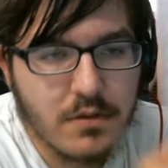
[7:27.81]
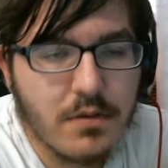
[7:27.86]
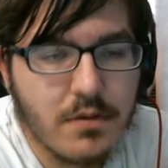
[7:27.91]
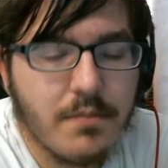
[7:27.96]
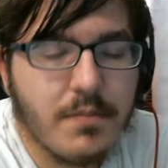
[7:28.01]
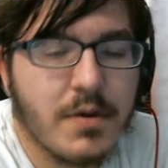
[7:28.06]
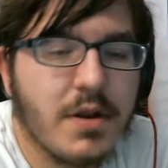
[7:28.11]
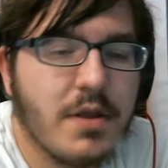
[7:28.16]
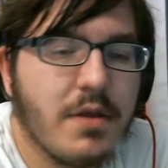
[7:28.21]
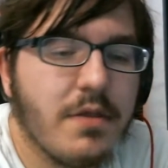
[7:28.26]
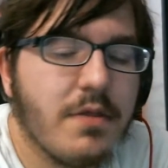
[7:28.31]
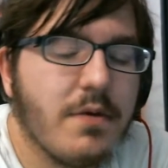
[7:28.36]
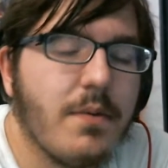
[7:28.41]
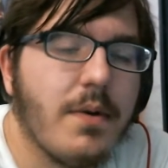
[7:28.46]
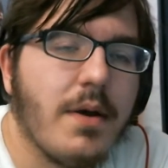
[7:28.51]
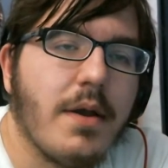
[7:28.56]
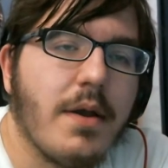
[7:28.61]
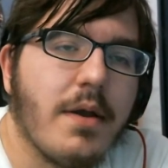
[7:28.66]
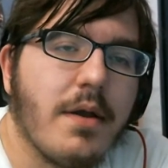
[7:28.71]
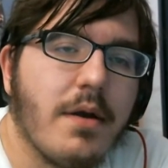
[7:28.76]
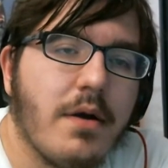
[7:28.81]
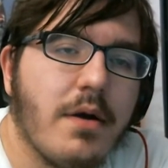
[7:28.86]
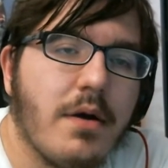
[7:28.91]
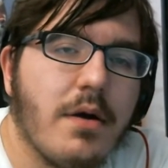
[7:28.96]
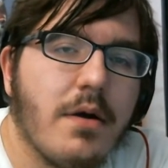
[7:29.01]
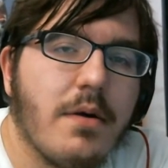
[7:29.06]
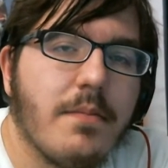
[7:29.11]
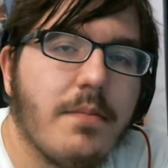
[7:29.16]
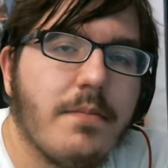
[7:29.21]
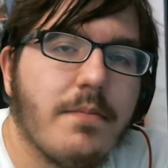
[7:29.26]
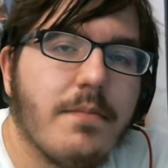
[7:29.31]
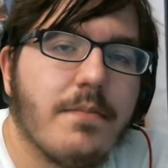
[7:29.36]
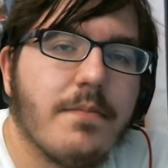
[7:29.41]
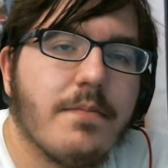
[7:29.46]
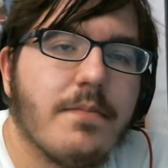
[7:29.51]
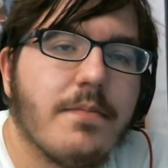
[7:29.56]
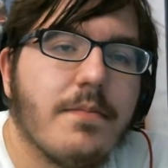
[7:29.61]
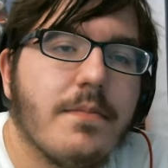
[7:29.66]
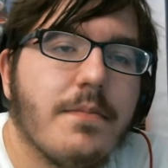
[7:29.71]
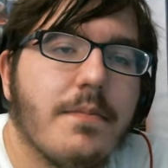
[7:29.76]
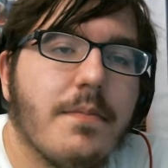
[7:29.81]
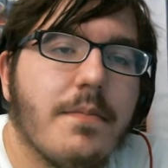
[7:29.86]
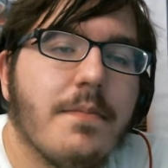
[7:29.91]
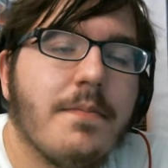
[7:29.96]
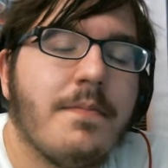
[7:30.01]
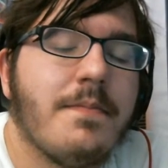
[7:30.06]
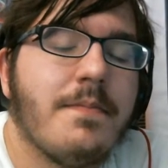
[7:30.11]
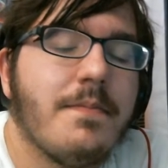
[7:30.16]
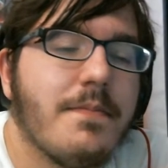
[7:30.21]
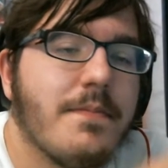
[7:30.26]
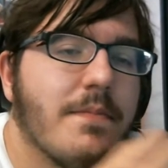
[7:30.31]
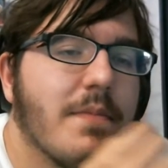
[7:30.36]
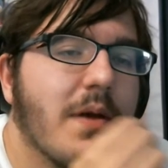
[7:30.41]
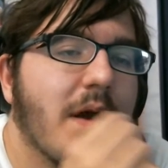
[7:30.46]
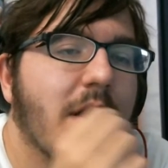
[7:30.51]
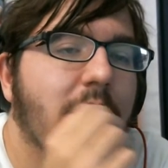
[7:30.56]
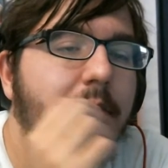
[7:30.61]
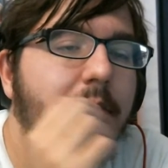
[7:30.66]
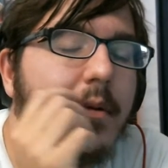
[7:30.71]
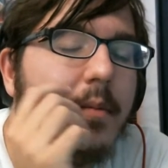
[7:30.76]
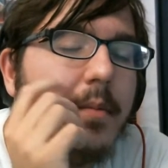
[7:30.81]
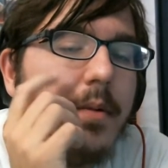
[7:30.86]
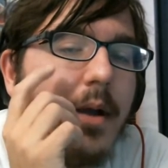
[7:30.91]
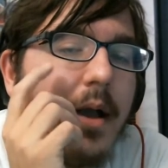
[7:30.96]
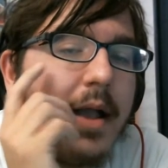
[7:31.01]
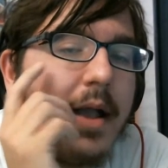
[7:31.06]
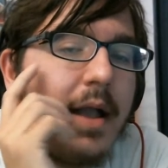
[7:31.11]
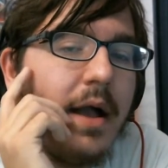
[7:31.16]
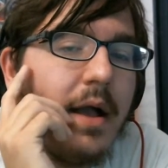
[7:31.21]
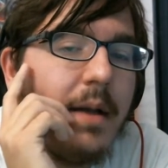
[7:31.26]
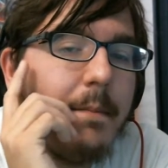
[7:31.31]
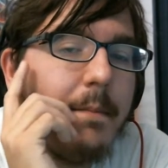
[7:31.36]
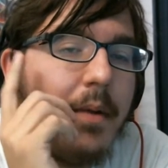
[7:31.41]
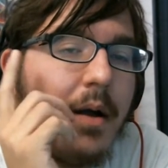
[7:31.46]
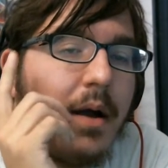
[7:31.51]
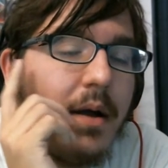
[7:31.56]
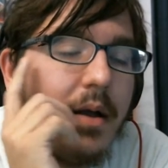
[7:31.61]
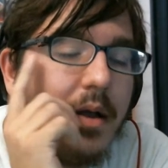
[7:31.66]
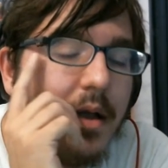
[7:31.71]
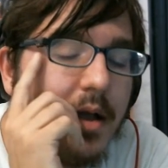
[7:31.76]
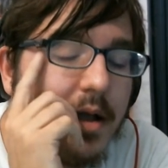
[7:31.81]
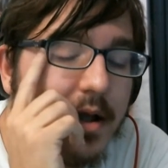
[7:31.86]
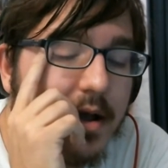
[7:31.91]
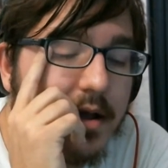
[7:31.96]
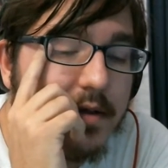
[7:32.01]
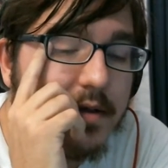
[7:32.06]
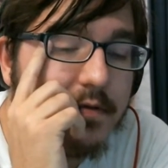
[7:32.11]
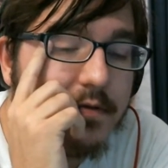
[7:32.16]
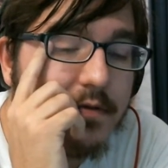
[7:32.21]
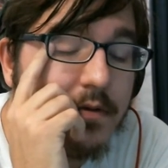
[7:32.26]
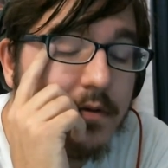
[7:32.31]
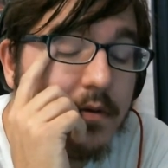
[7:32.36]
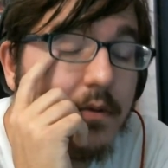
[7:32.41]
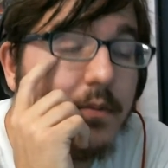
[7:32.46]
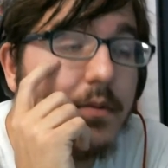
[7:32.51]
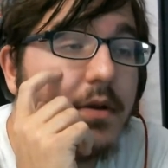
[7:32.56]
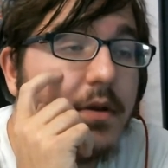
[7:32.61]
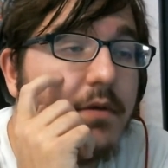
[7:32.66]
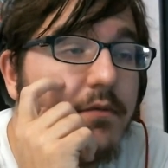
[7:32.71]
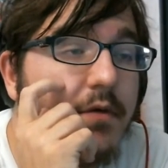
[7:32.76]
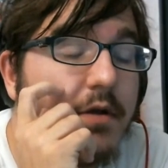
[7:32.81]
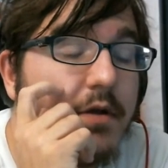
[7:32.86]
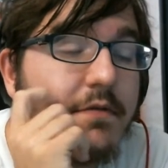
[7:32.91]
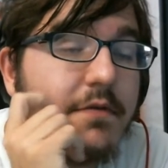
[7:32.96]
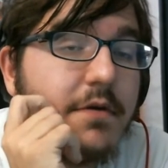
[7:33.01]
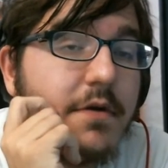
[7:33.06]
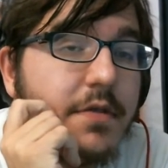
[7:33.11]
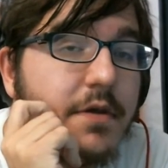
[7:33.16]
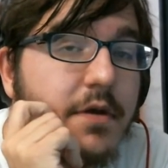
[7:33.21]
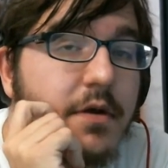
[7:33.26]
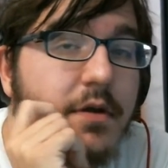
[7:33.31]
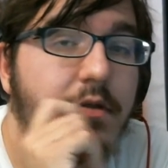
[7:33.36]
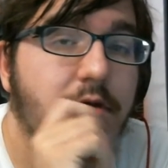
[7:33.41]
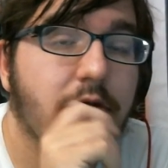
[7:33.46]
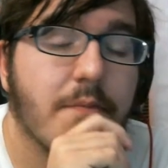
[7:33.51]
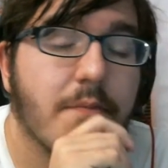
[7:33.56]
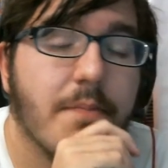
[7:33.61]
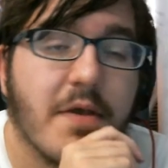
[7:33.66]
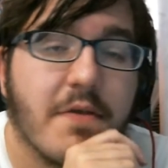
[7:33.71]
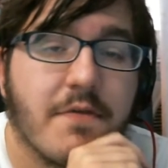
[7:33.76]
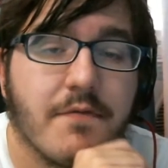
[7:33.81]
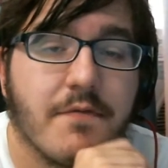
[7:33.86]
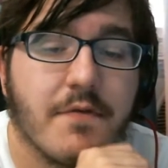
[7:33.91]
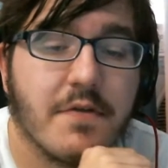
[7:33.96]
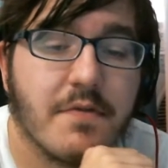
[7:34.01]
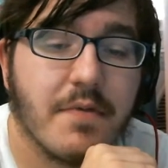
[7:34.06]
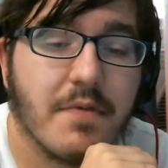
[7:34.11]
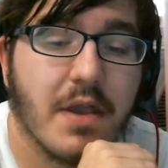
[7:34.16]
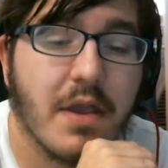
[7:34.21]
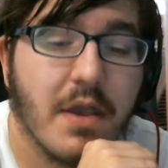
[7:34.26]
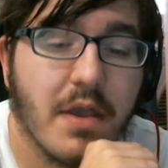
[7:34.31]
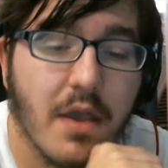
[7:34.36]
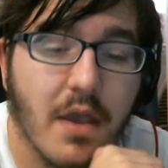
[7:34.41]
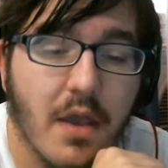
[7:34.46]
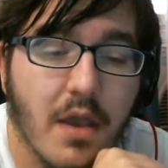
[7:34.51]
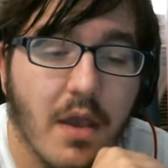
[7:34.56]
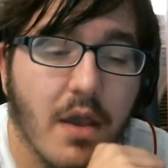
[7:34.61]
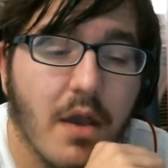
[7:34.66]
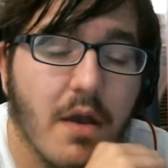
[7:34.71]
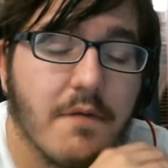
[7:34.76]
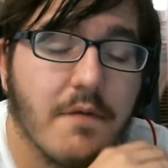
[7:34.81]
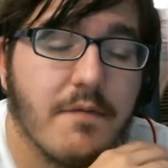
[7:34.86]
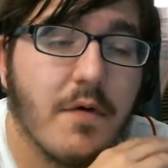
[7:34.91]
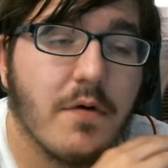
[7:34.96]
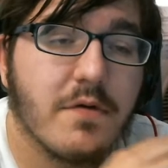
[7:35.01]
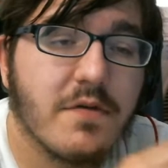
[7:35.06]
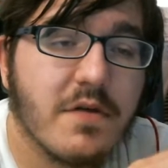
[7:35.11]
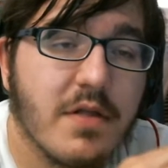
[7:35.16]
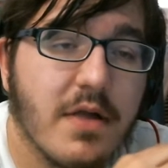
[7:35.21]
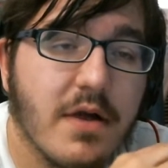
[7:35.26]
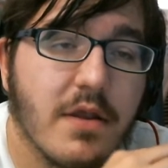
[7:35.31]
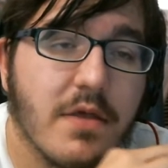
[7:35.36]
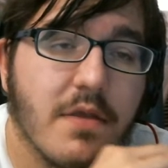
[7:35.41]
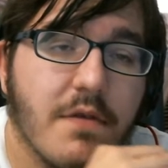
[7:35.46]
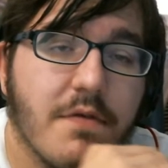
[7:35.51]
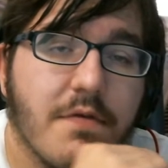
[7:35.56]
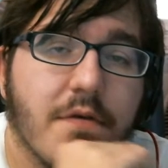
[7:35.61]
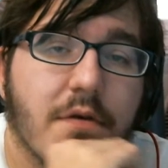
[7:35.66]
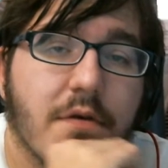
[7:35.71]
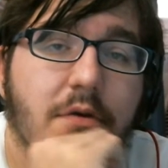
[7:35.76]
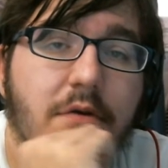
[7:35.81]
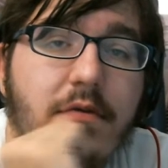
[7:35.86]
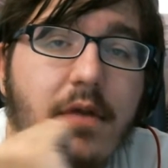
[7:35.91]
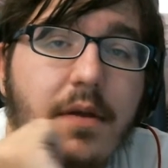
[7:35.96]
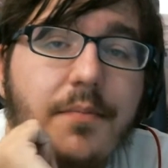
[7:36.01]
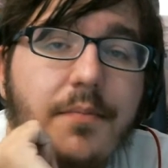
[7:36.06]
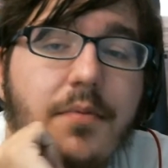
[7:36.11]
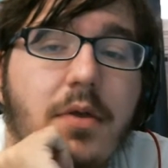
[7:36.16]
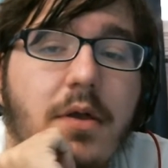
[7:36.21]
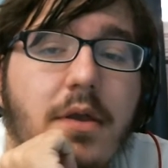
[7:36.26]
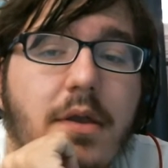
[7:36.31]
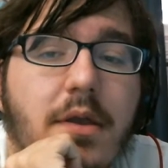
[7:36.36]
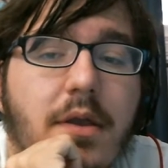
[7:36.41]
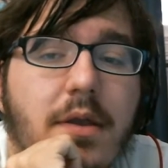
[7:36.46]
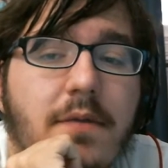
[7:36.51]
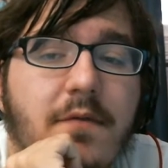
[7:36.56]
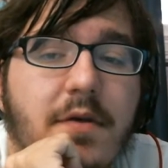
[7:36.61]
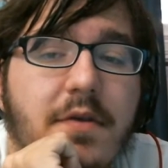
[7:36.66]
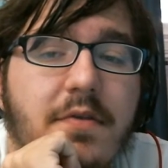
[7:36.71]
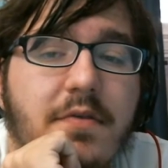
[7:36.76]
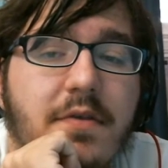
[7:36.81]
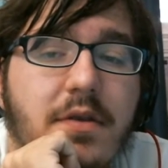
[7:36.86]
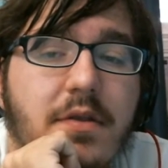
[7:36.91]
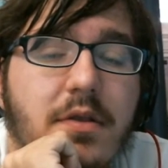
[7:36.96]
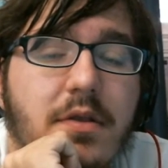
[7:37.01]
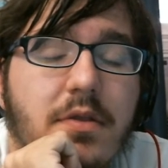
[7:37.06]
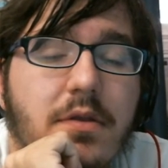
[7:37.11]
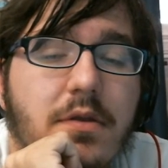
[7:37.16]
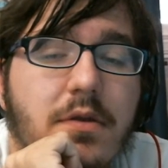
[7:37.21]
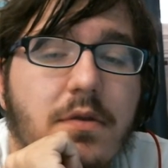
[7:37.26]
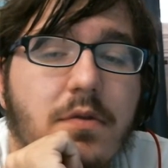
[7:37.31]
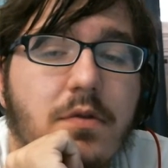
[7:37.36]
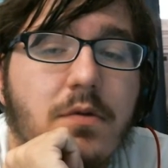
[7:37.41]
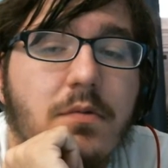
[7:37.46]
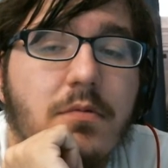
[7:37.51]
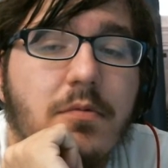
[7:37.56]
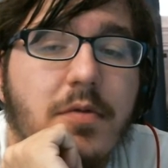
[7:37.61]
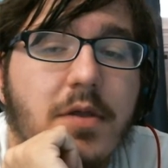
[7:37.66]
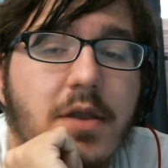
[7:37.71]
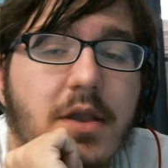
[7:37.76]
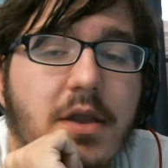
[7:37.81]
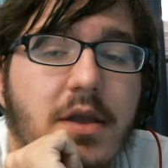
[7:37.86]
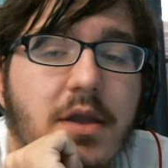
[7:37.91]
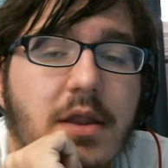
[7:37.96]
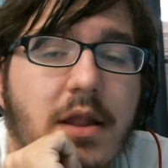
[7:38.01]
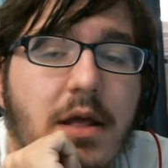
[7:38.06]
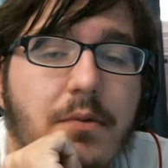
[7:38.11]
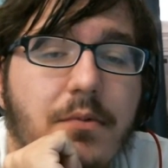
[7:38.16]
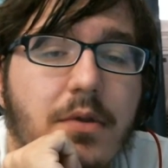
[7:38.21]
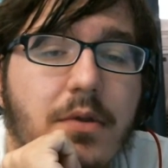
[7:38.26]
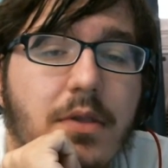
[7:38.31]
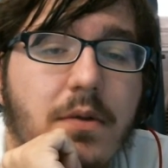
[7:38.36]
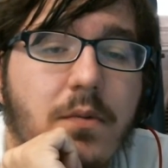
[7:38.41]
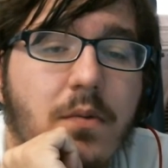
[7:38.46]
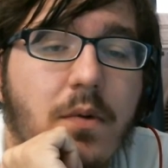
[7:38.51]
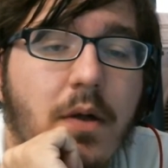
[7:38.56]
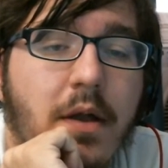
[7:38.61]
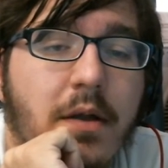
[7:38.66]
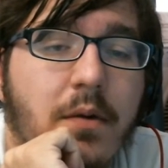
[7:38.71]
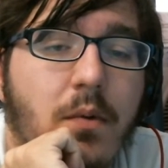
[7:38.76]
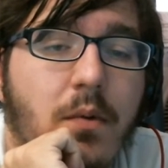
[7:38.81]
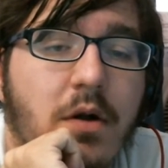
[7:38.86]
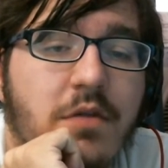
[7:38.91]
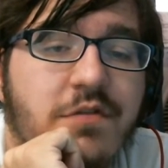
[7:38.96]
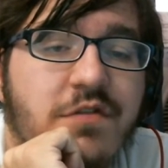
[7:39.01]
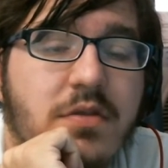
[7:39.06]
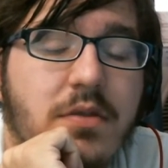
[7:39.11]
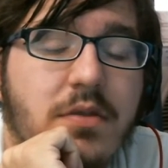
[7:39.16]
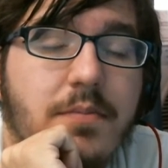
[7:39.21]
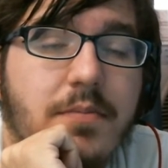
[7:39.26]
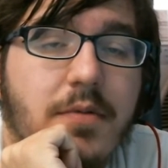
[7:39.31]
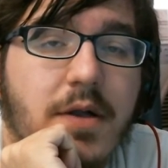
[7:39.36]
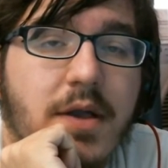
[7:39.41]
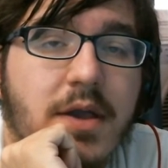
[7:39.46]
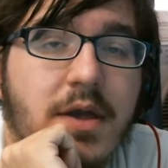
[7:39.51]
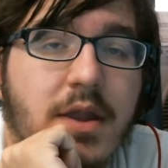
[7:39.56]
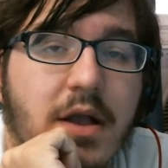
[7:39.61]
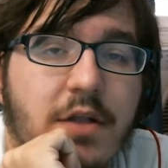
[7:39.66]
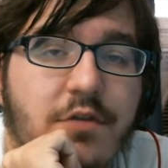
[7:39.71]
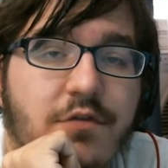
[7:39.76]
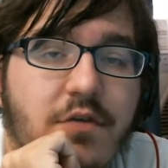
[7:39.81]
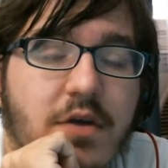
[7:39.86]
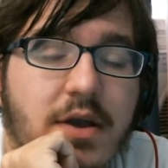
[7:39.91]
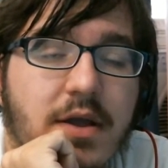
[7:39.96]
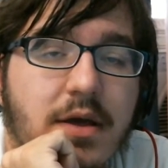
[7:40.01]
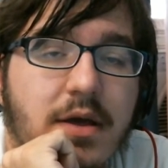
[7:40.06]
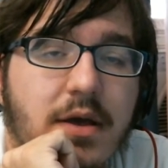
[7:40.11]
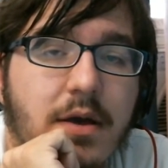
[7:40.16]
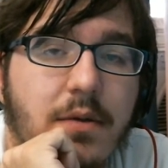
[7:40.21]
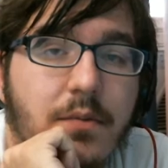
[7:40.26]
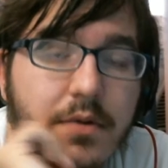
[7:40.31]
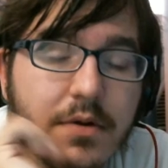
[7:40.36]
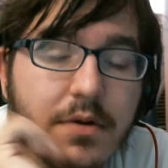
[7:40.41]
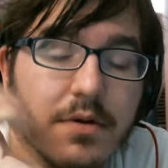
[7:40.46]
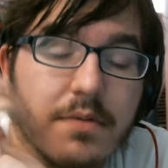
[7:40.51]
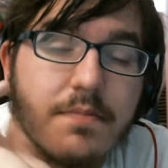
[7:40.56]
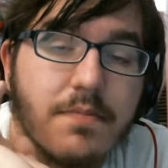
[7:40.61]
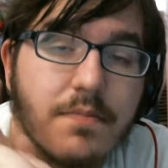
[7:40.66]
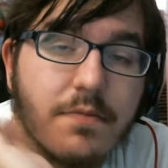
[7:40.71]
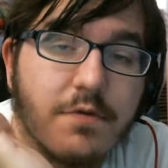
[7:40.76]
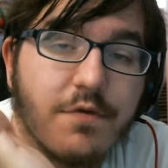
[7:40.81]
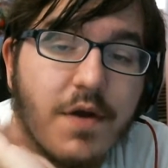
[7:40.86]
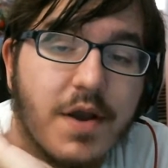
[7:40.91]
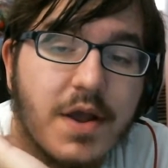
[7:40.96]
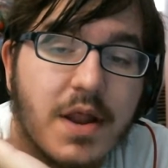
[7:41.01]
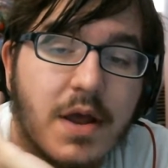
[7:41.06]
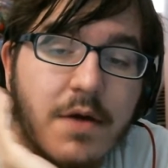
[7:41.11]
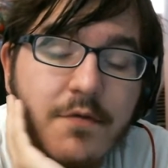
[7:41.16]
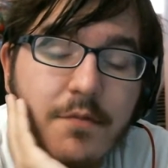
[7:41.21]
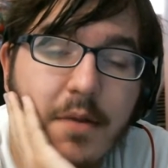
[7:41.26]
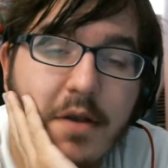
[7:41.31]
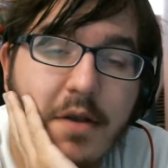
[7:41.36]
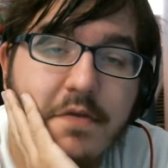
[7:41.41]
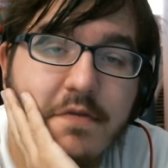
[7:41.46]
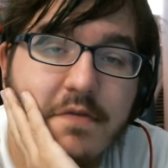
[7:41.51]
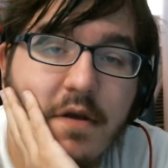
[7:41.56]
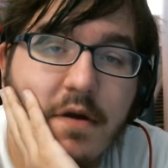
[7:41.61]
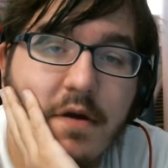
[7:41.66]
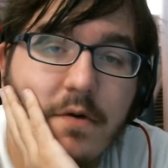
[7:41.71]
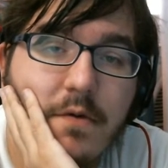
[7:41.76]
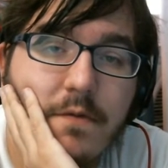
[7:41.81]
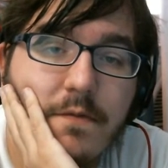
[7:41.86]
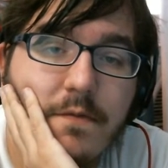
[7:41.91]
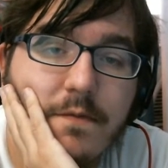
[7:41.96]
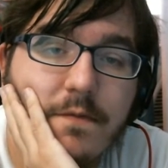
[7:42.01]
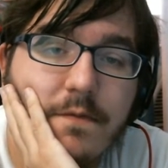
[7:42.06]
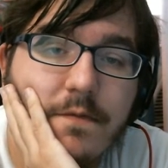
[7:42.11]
But either way, I remember I got into it whenever I saw the two best friends play it. Folks, a lot of the series I play, if I see another YouTuber playing it and I really like watching them play it, I want to try it out for myself.